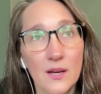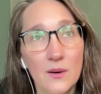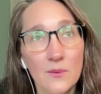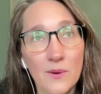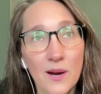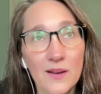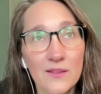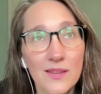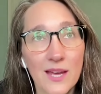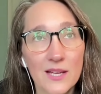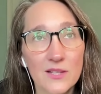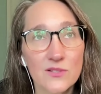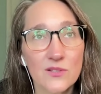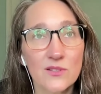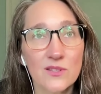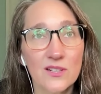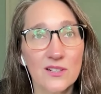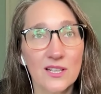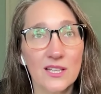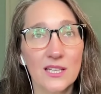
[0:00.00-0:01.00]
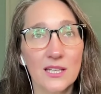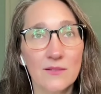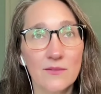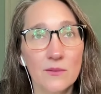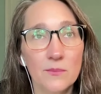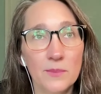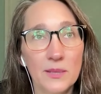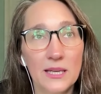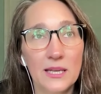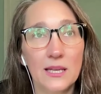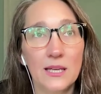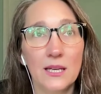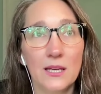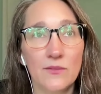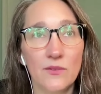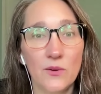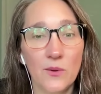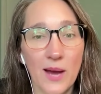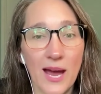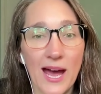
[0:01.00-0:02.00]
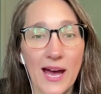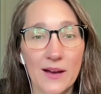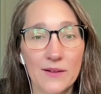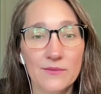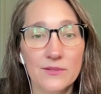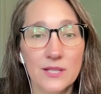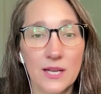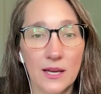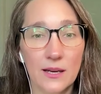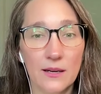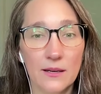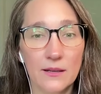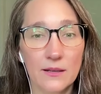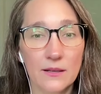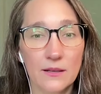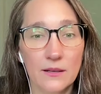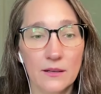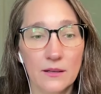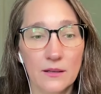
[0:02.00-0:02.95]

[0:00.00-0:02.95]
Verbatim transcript: around that. So there can even be if you have done,